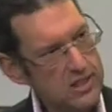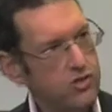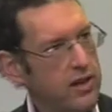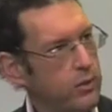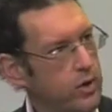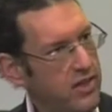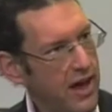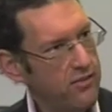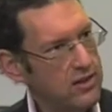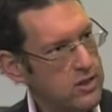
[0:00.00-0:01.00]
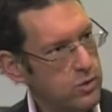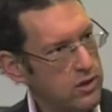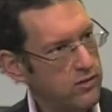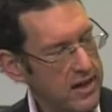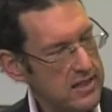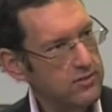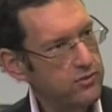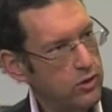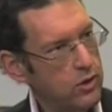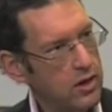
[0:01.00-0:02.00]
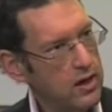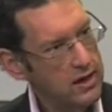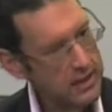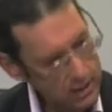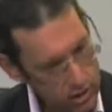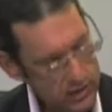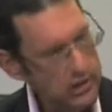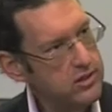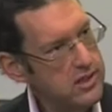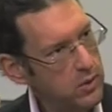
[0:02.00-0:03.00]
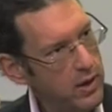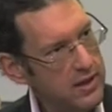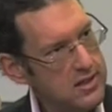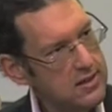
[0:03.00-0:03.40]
that's really worth having is worth fighting for, including losing weight.